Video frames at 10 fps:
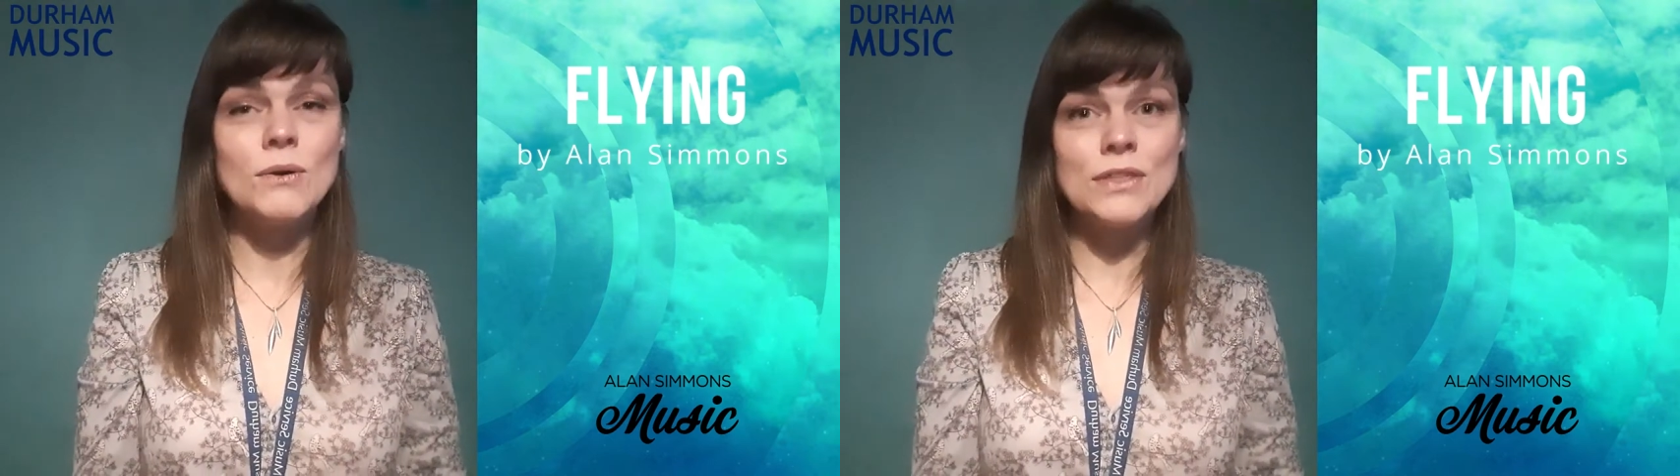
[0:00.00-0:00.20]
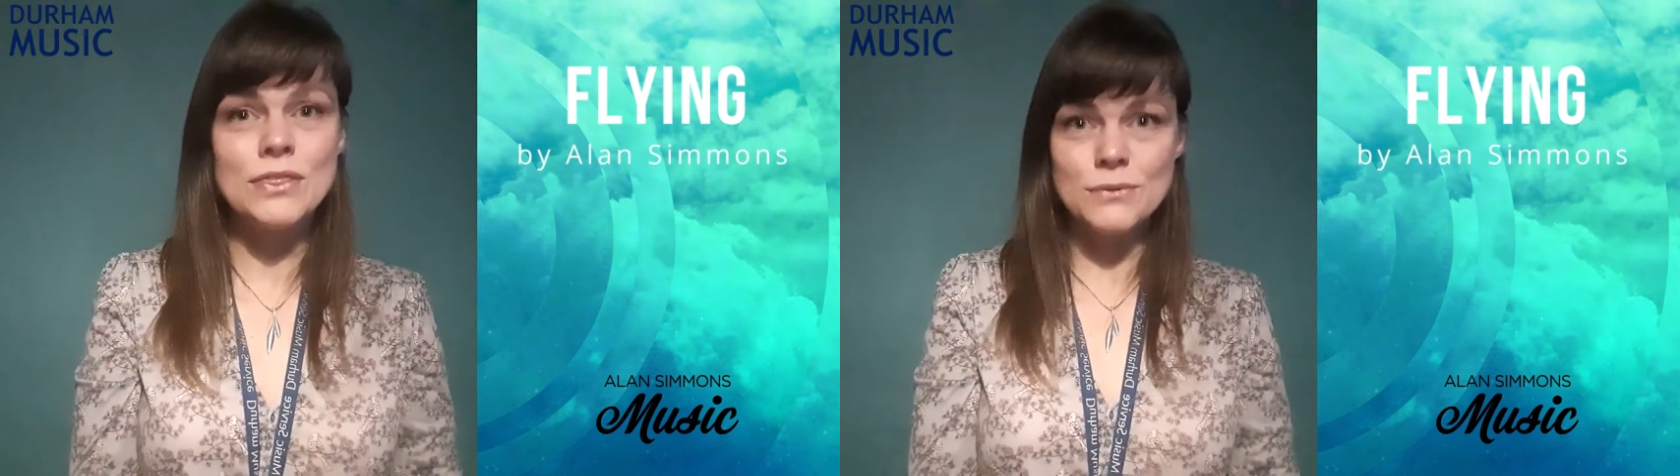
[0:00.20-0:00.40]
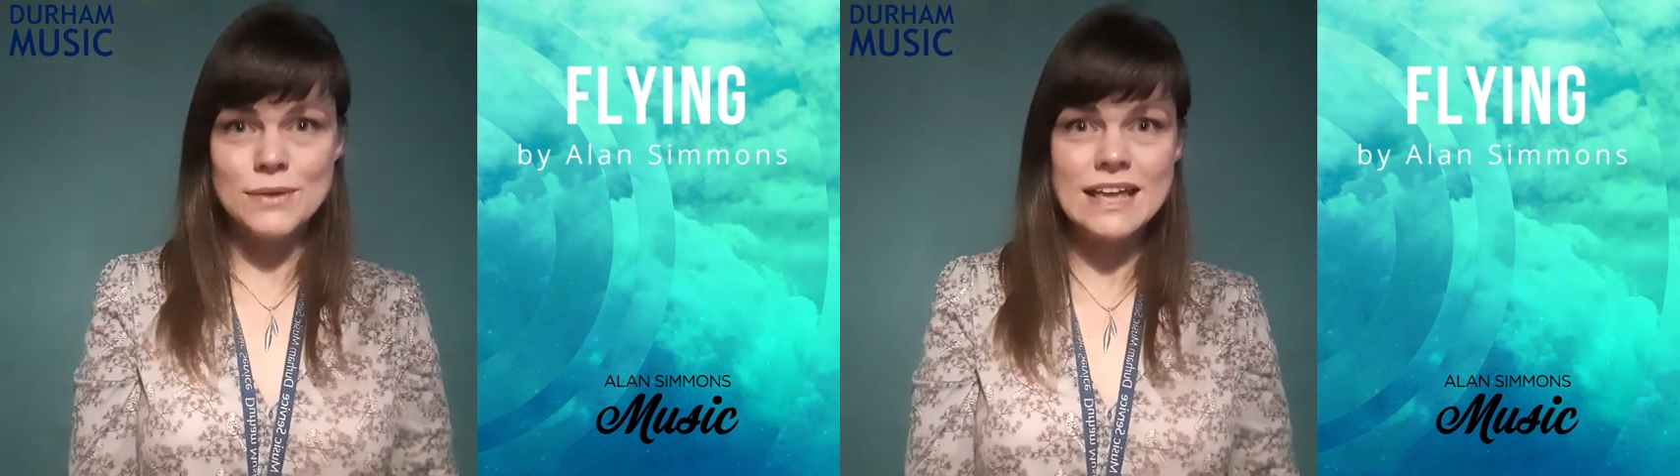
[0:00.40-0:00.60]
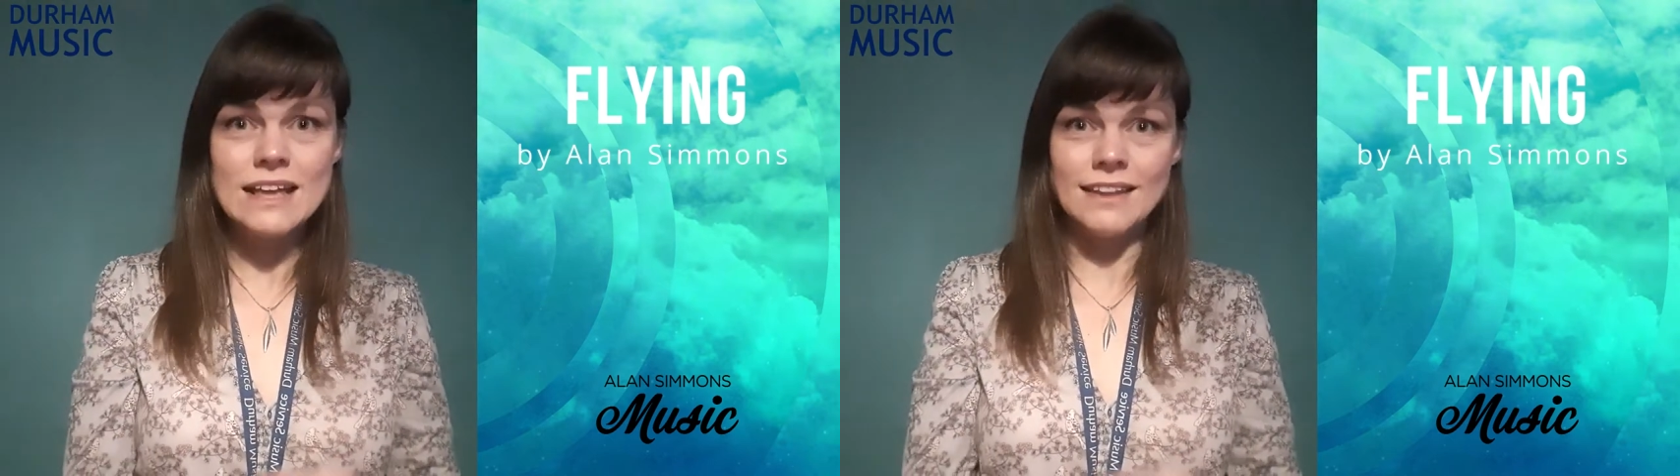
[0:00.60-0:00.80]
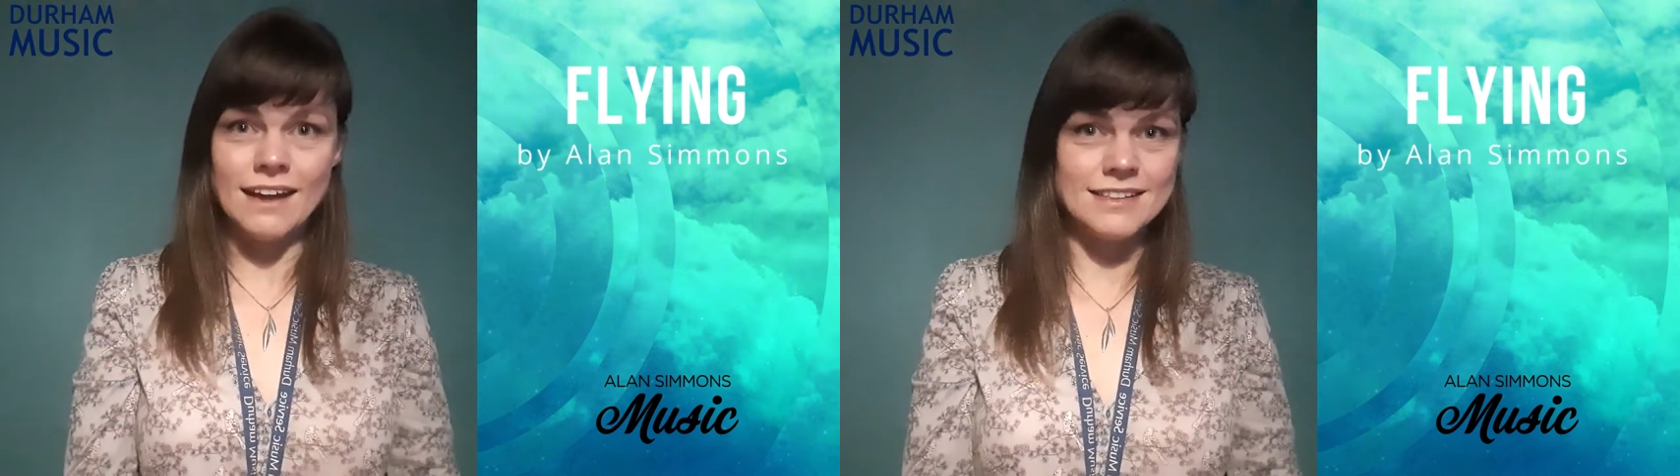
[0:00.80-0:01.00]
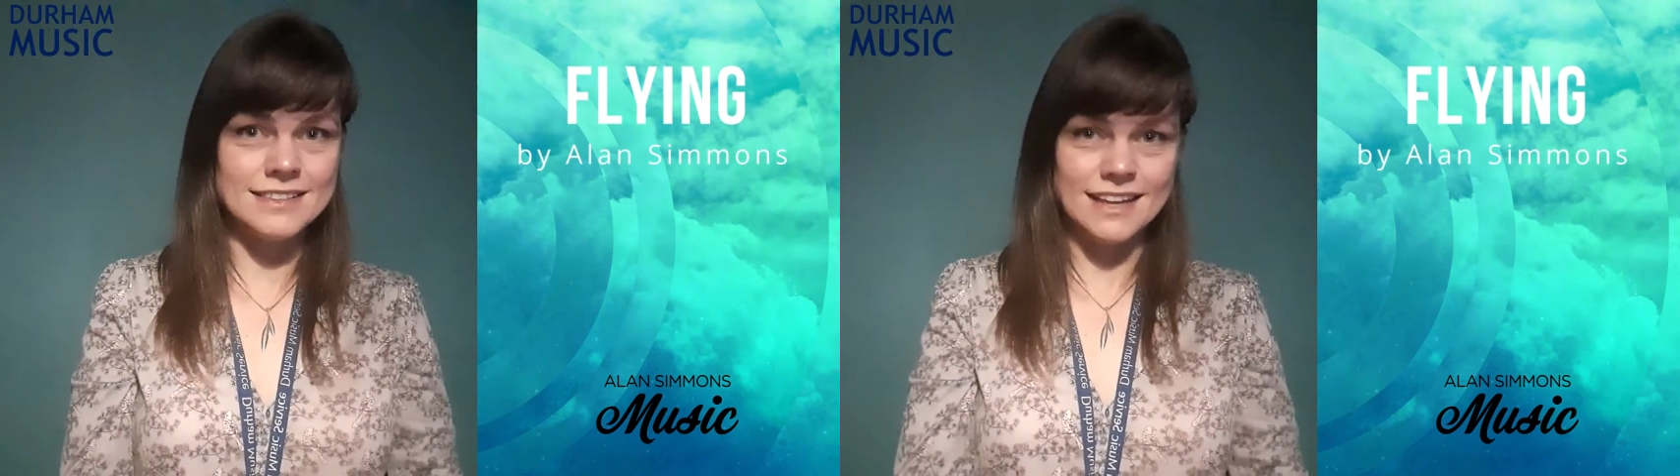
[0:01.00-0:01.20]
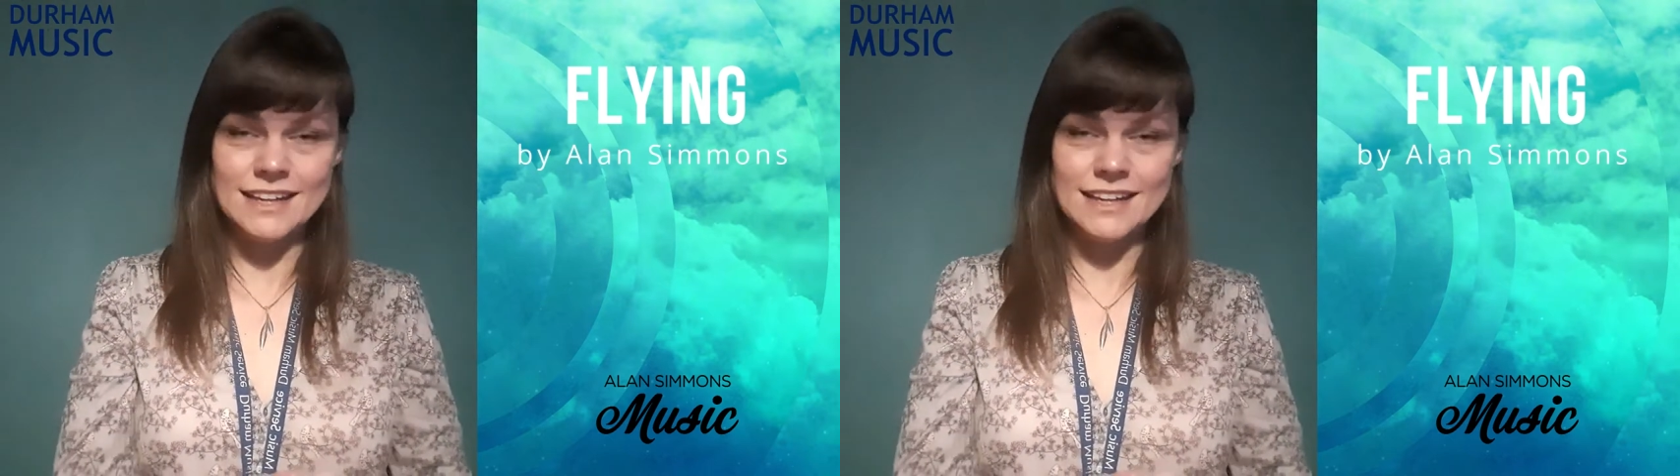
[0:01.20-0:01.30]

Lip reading: all the three lines